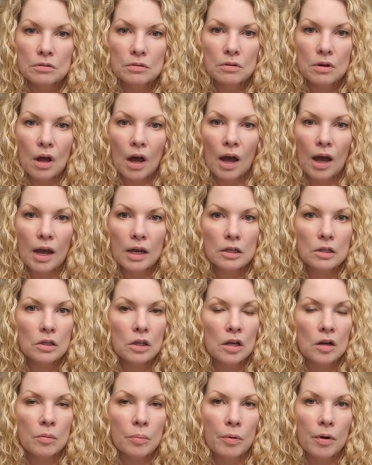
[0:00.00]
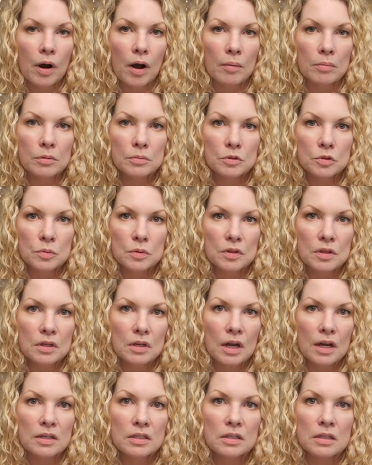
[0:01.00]
not had a lot of problems with
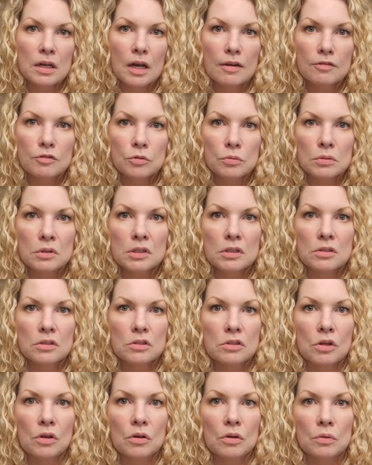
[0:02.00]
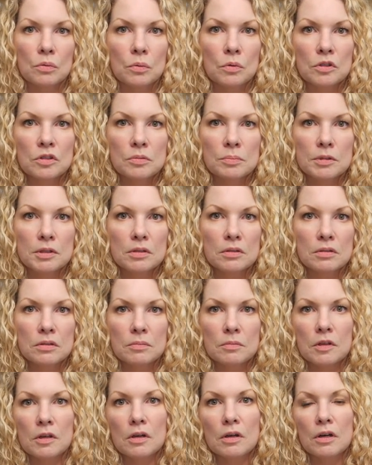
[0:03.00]
it. I did have to reinstall it once because
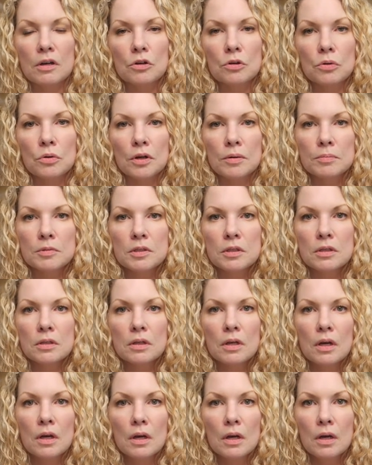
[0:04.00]
something got corrupted.